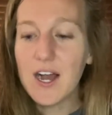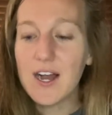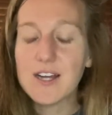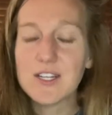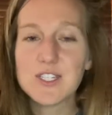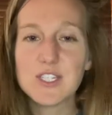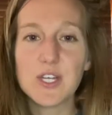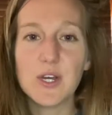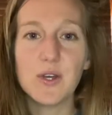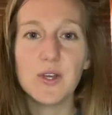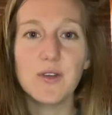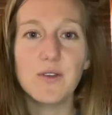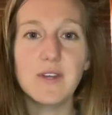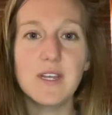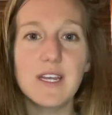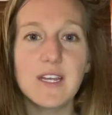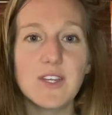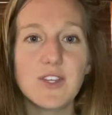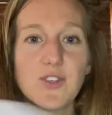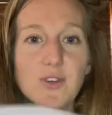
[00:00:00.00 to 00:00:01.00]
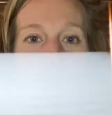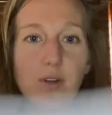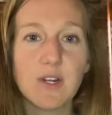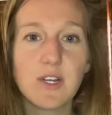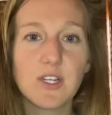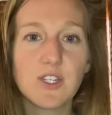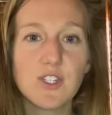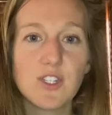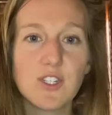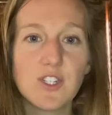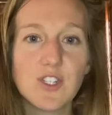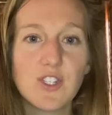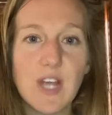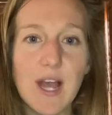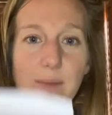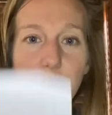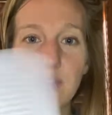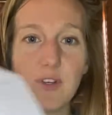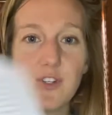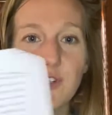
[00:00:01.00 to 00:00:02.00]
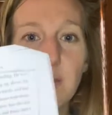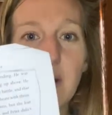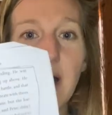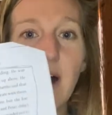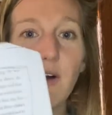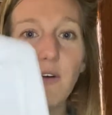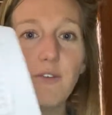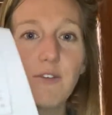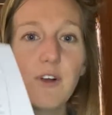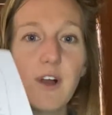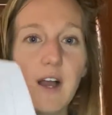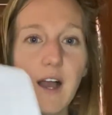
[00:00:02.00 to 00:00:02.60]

So you need your chapter 12